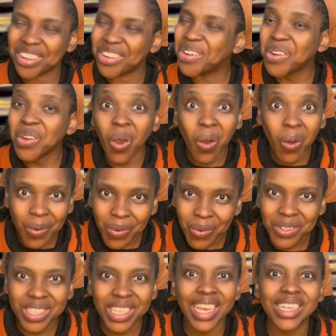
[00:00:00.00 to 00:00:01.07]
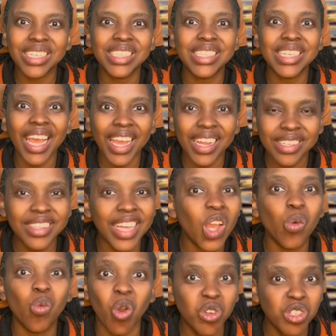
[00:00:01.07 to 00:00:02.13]
No, they're dead. They
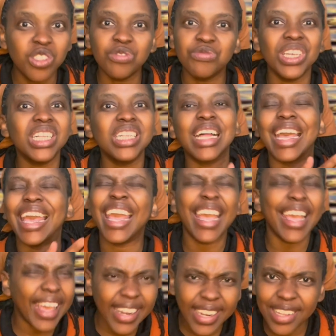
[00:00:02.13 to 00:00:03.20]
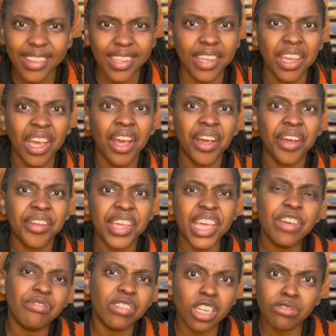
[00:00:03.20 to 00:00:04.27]
won't feel anything.
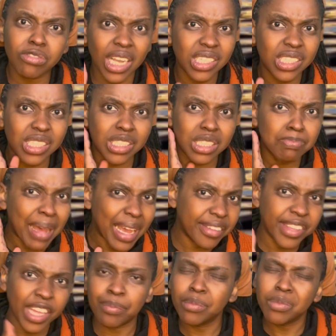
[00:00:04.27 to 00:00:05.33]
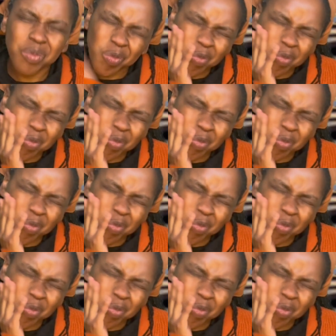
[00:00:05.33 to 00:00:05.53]
Even if I smack them,